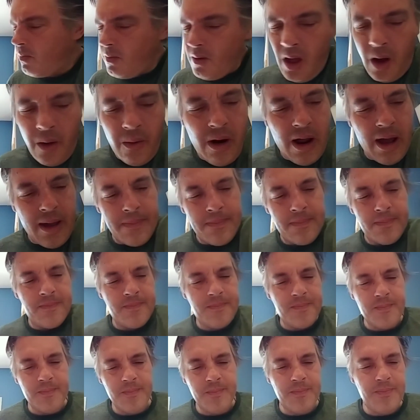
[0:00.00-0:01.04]
All right,
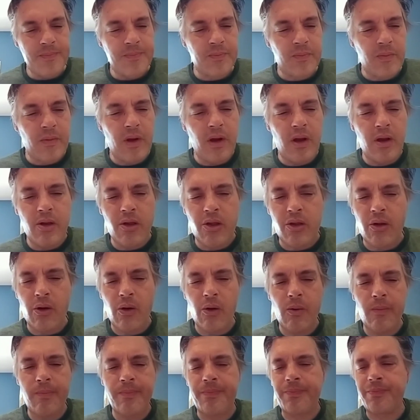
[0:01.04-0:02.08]

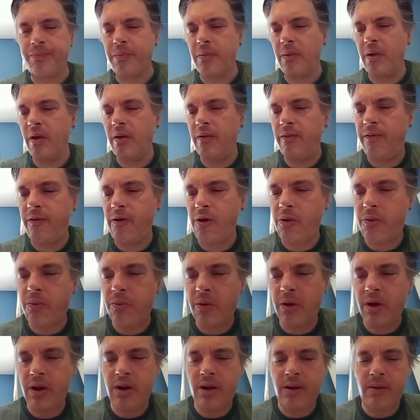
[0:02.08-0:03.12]
so first
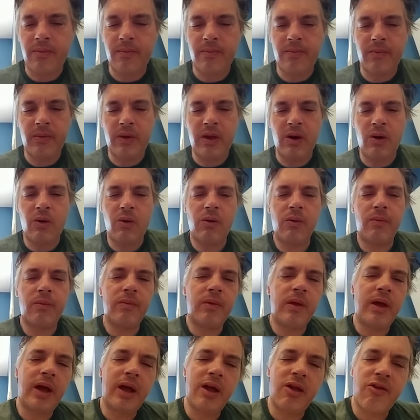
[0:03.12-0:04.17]
we're gonna, you know,
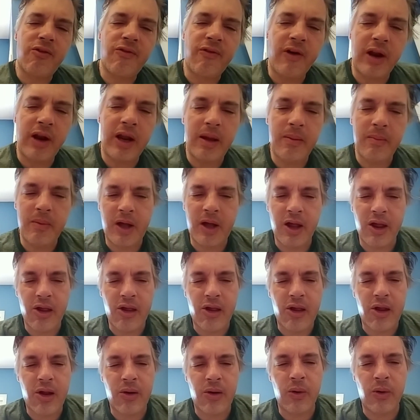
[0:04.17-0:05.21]
like, it's funny
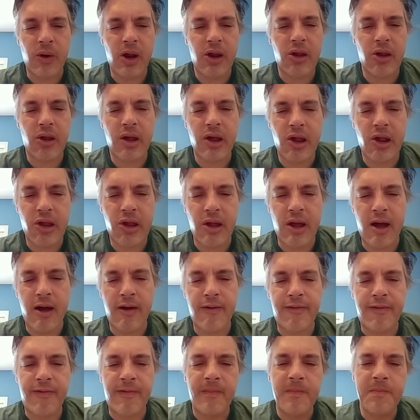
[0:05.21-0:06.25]
because Grizzly
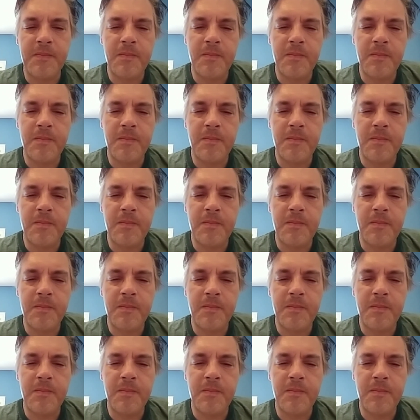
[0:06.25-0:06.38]
Snuff,